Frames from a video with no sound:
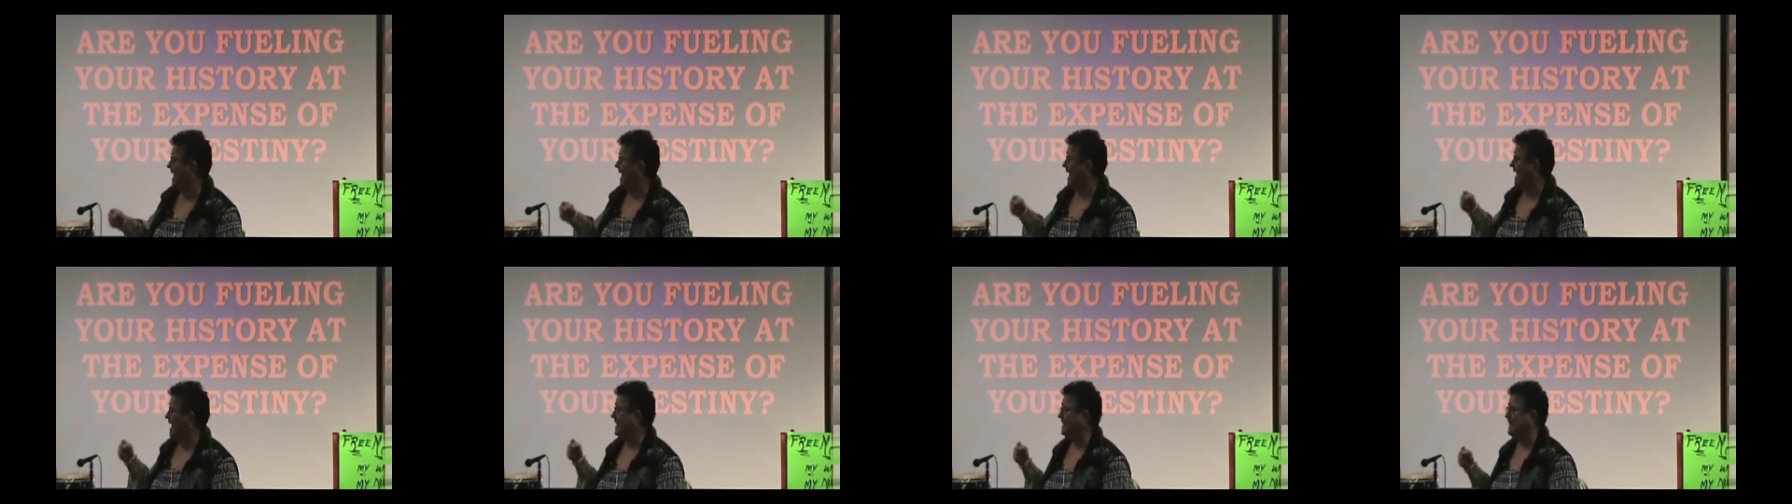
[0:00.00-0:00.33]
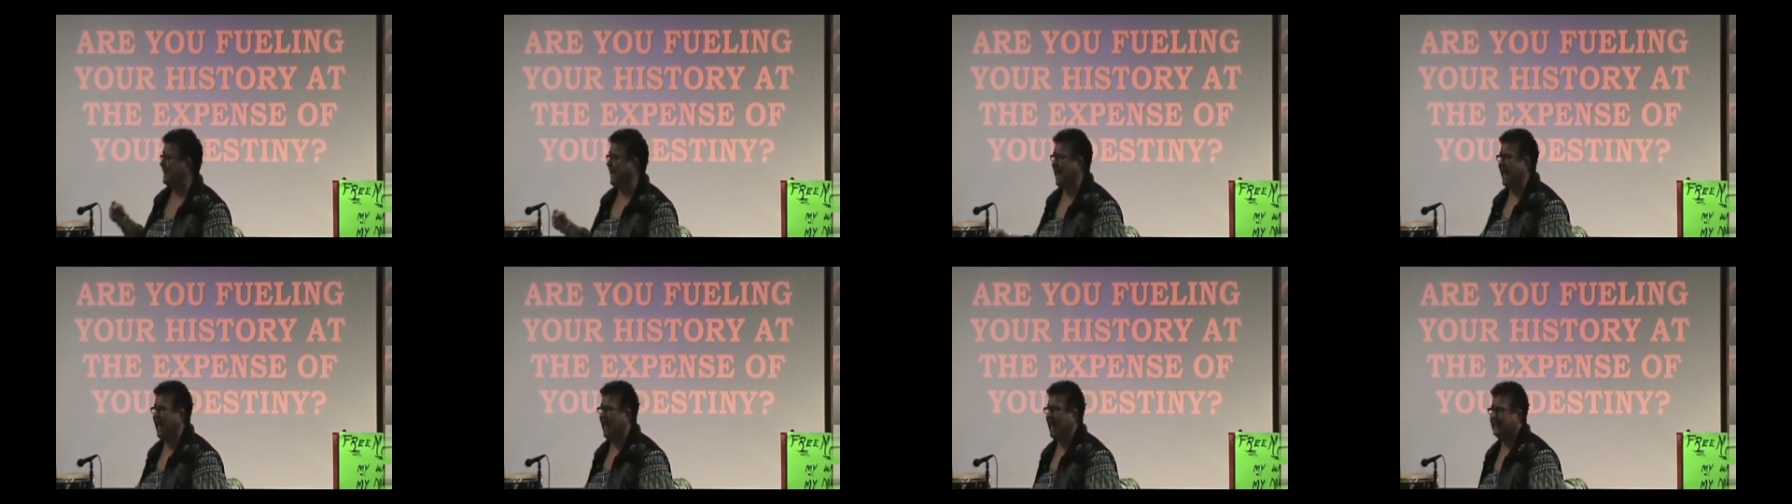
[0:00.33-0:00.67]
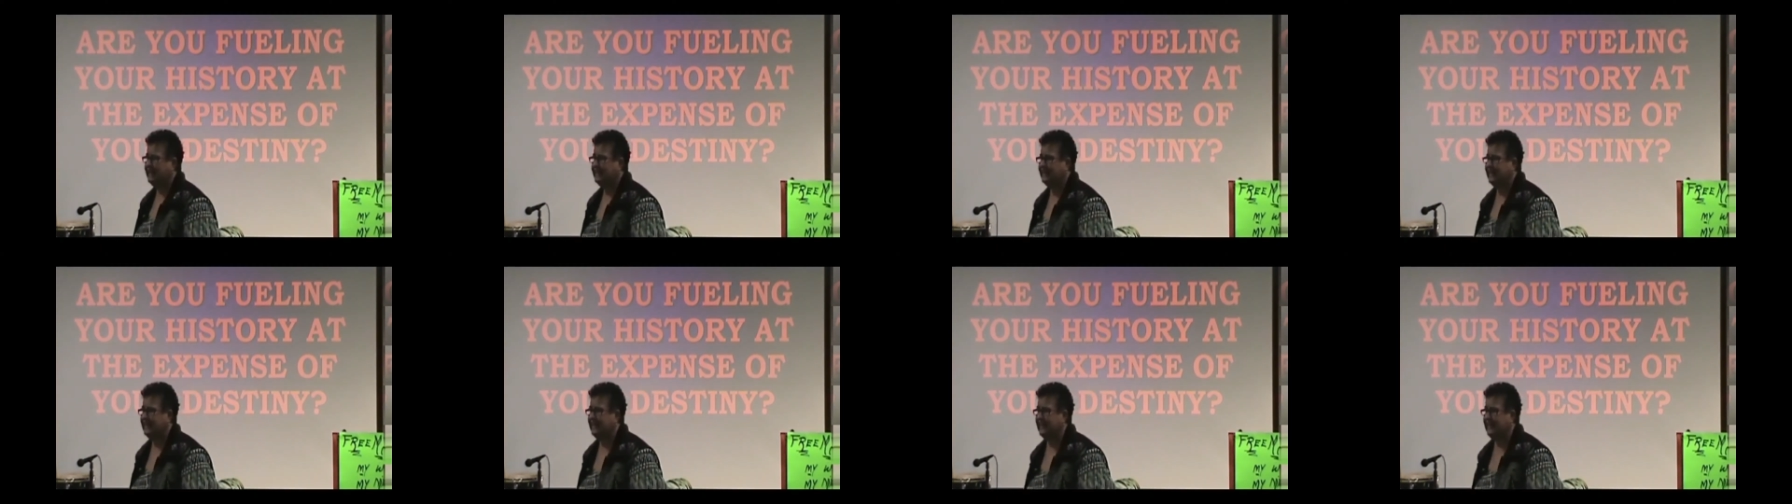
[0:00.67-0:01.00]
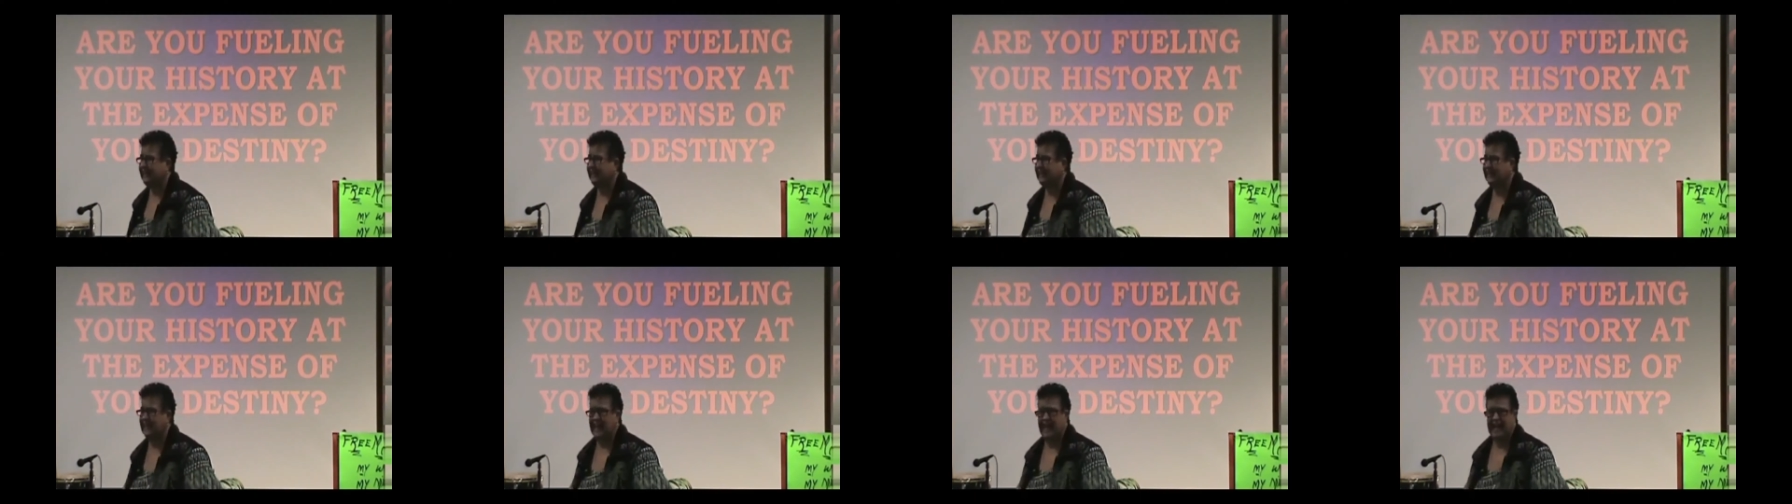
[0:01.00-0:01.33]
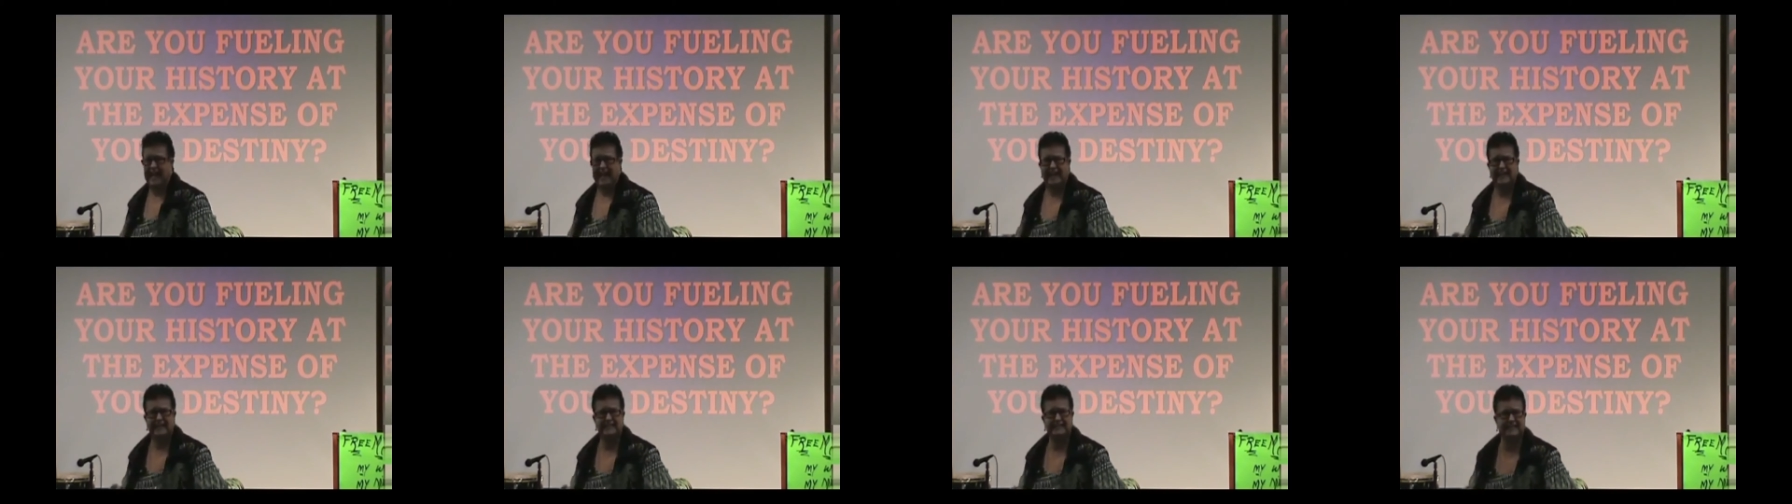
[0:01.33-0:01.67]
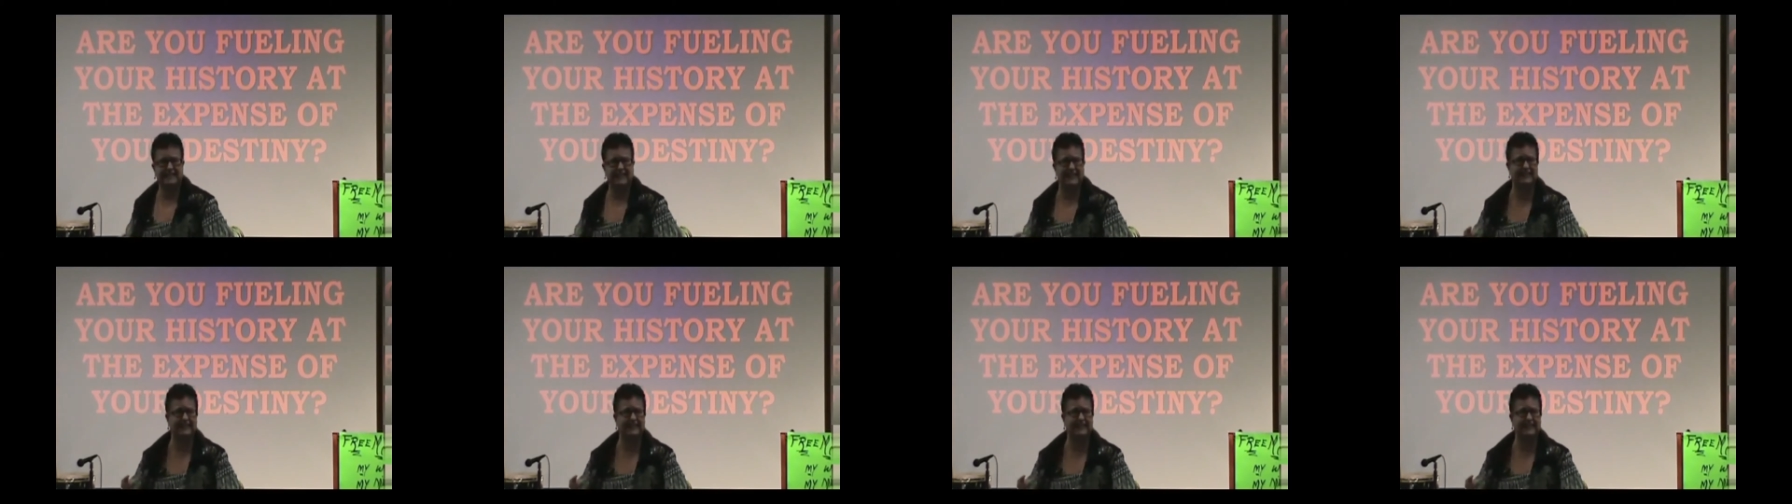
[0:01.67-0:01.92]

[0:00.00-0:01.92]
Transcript: and agony is the